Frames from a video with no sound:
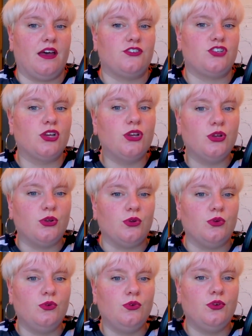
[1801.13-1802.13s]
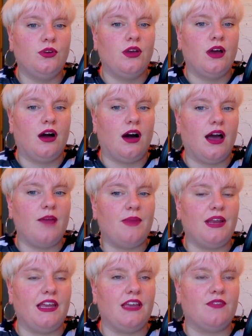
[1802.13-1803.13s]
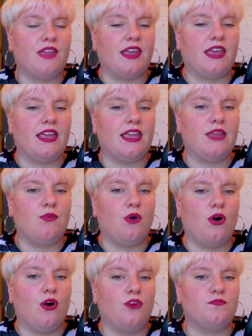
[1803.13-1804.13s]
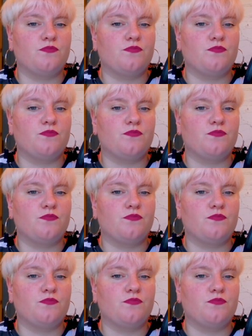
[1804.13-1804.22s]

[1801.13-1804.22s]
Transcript: Two, I believe that he was